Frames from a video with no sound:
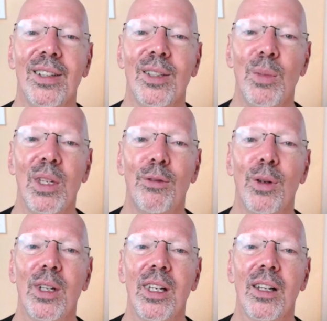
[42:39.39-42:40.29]
To be
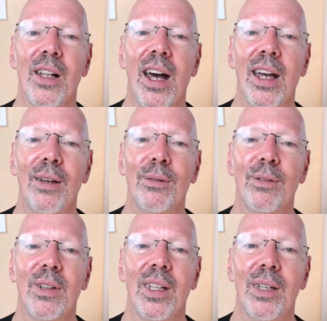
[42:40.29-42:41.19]
fully alive,
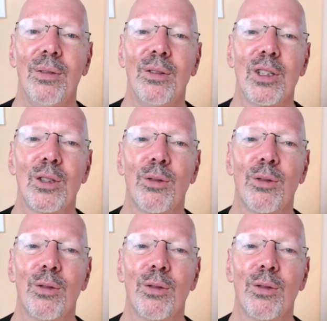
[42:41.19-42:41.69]
even just